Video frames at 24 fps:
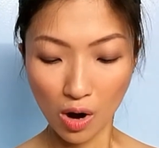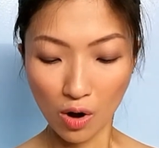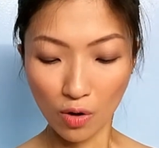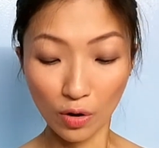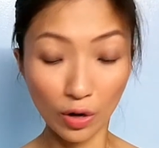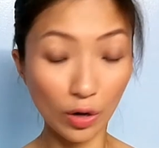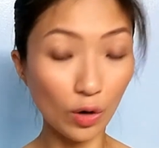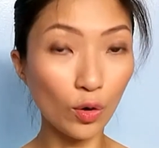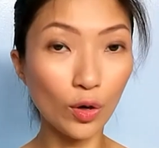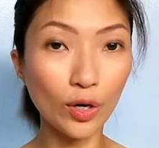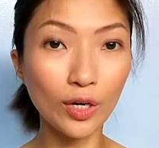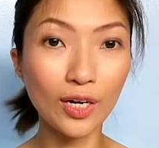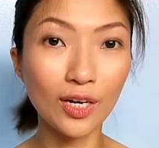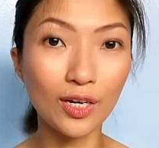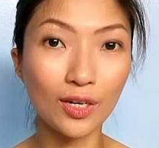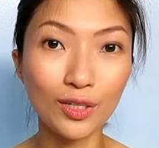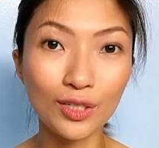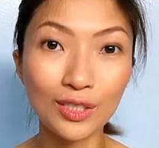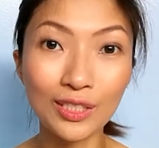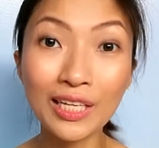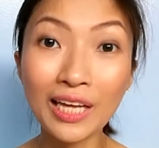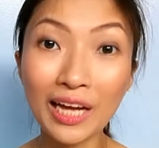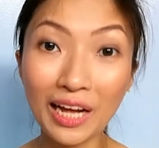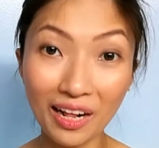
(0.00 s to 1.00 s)
recording
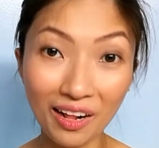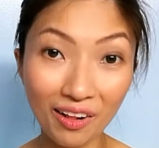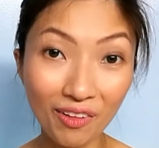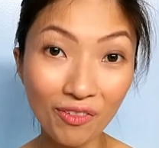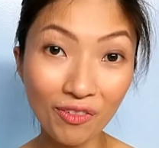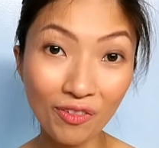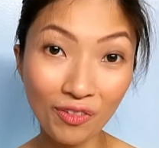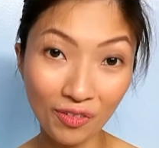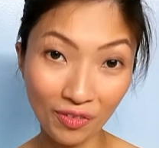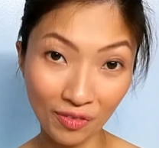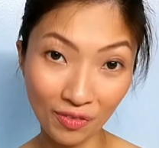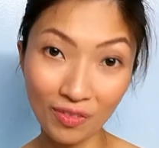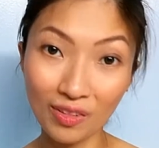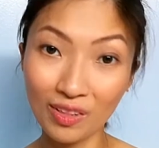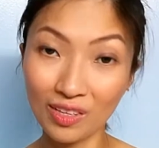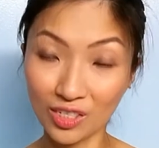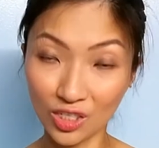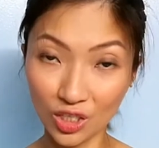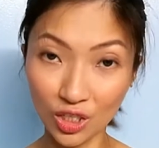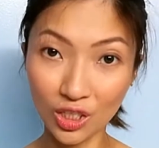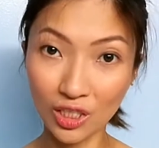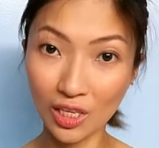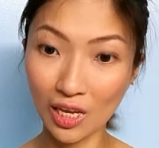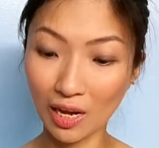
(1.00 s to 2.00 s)
yourself,
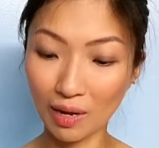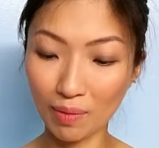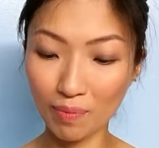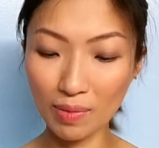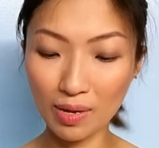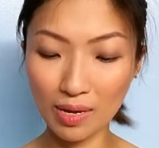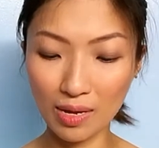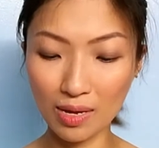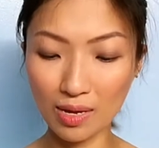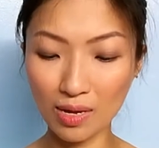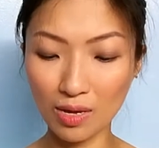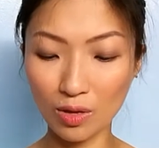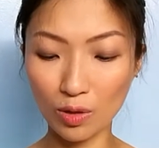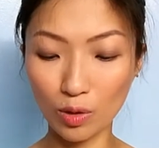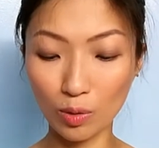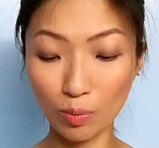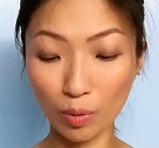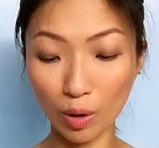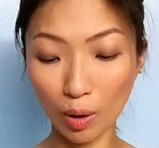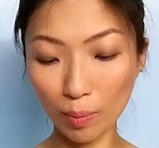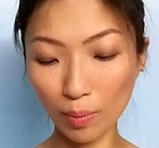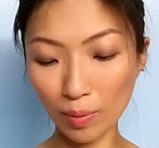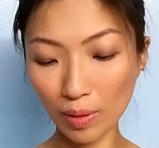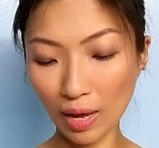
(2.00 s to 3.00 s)
just like me, you'll
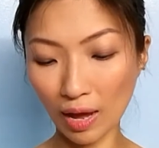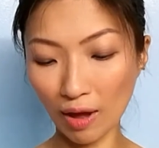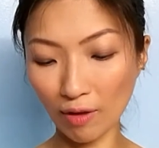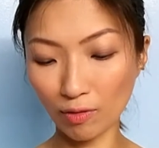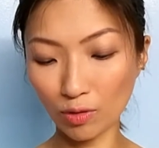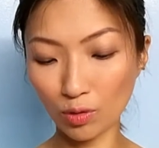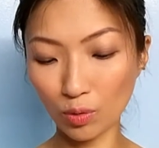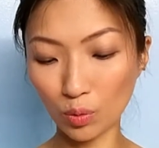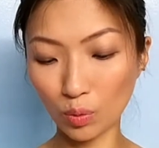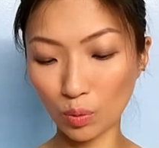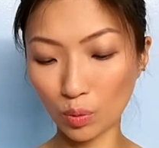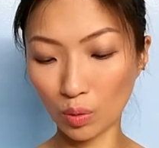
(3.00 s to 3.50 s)
probably have to